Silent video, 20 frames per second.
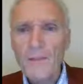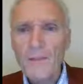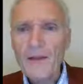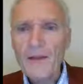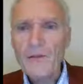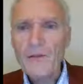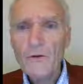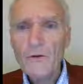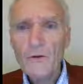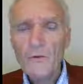The
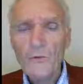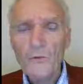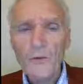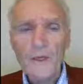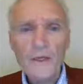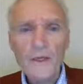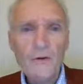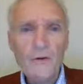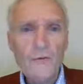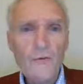method that
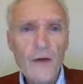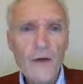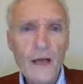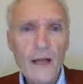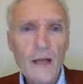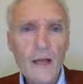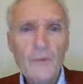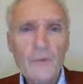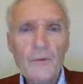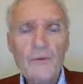we
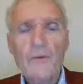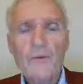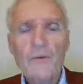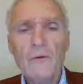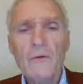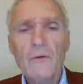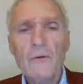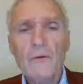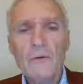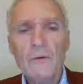developed
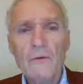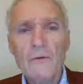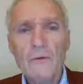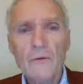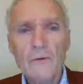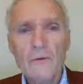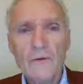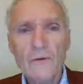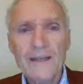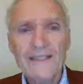
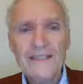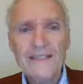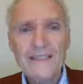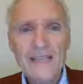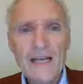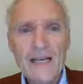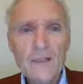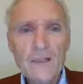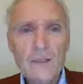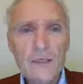to
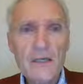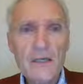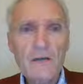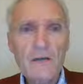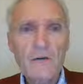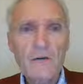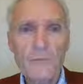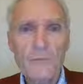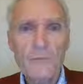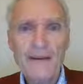assess
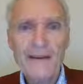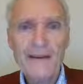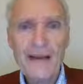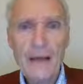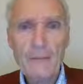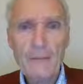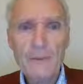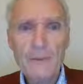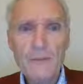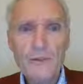ketone
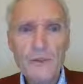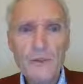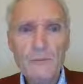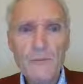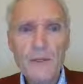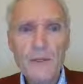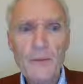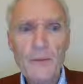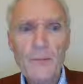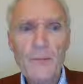
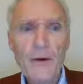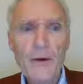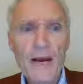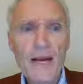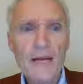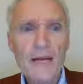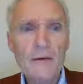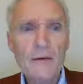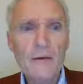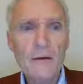metabolism in the
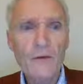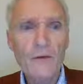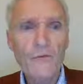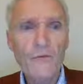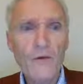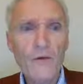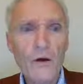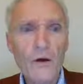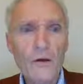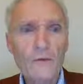brain
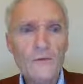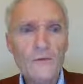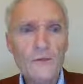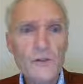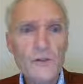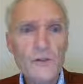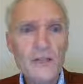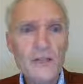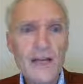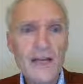
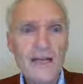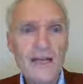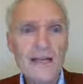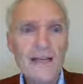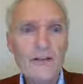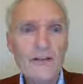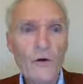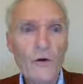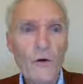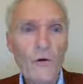involves using a
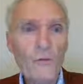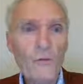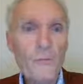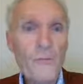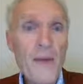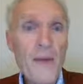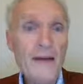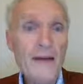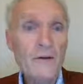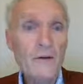
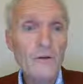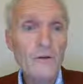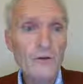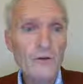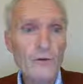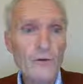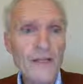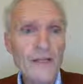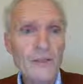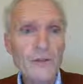ketone PET
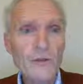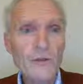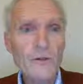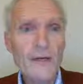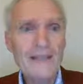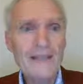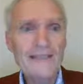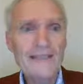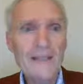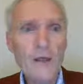
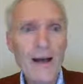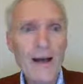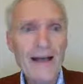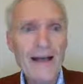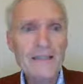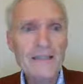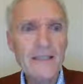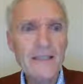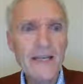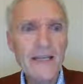tracer,
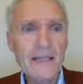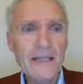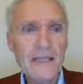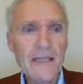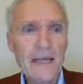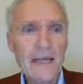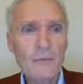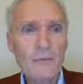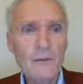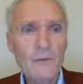acetoacetate
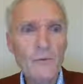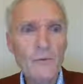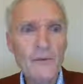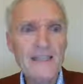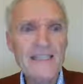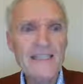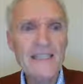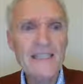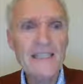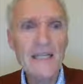labeled
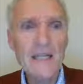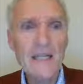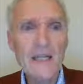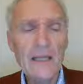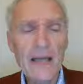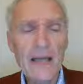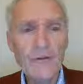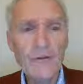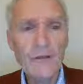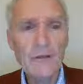with
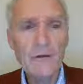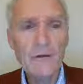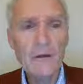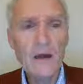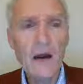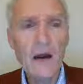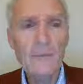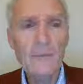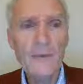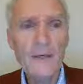C11,
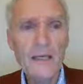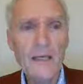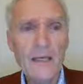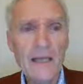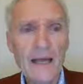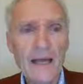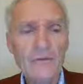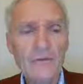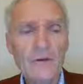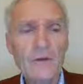carbon
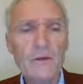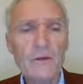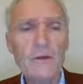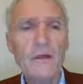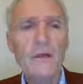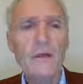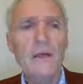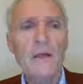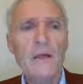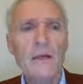11.
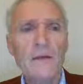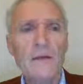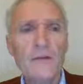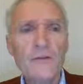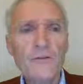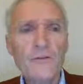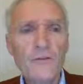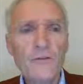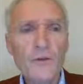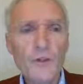
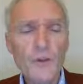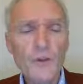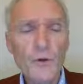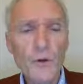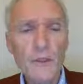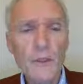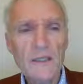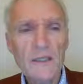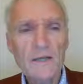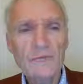This is a
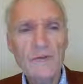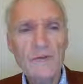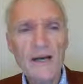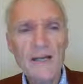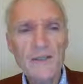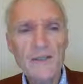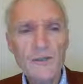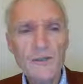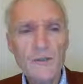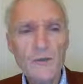short-lived
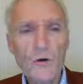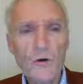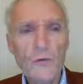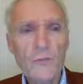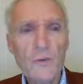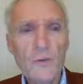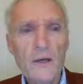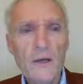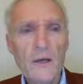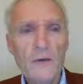
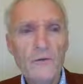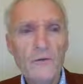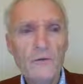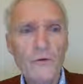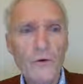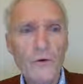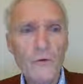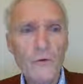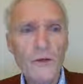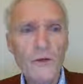isotope,
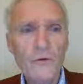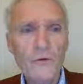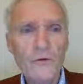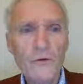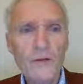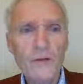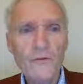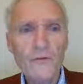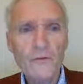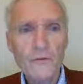so we do
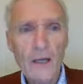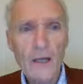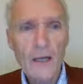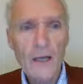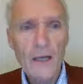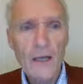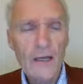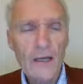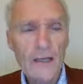this